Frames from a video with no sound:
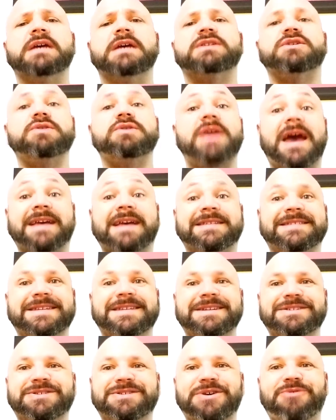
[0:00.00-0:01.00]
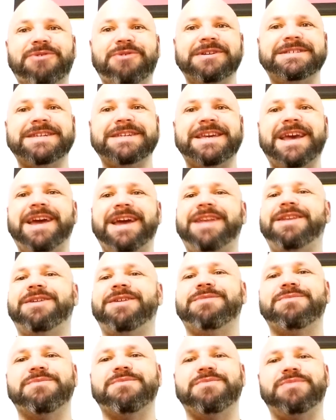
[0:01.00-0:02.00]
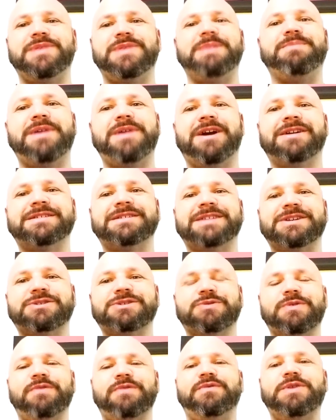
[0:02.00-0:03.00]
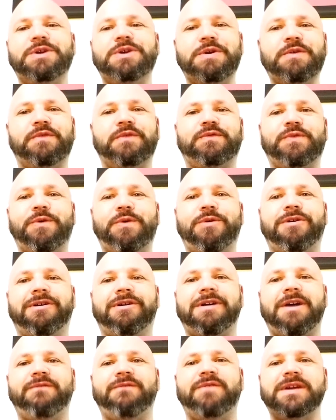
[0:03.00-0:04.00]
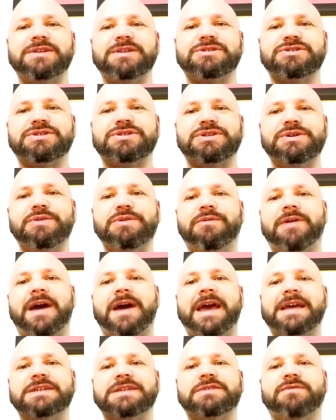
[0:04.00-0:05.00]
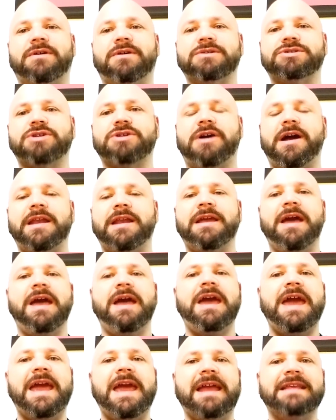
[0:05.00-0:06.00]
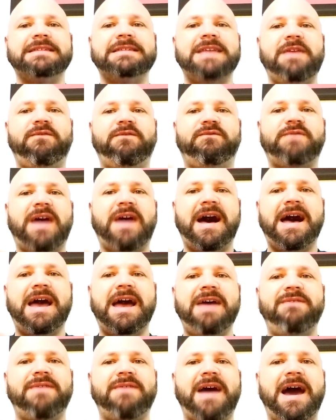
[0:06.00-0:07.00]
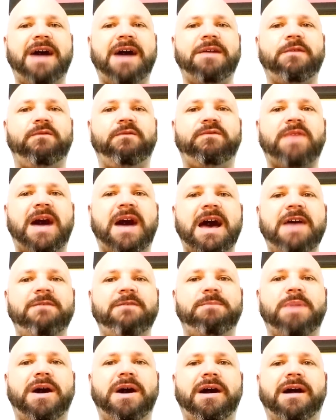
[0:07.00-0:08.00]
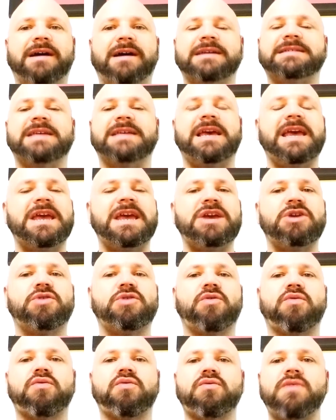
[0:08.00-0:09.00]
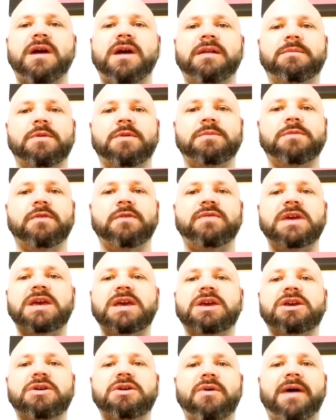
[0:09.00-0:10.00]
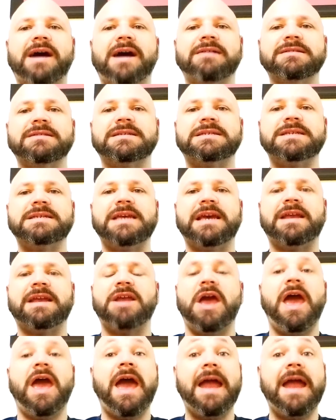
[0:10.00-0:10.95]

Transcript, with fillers: So yes, so once again, the Bear Essential review for Avengers 2 Age of Ultron. It is a five out of five paws. Incredible movie. Go out and see it.